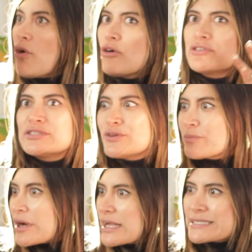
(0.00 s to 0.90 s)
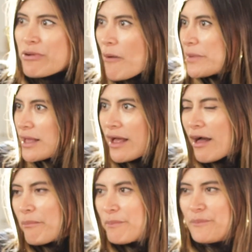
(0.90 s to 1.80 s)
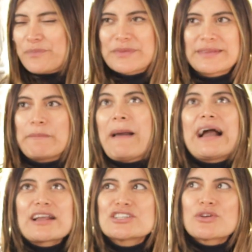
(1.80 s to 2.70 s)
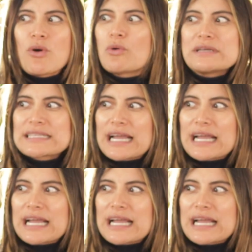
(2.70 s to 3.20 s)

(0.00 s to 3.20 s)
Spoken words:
all these new brands popping up. Yeah. The packaging always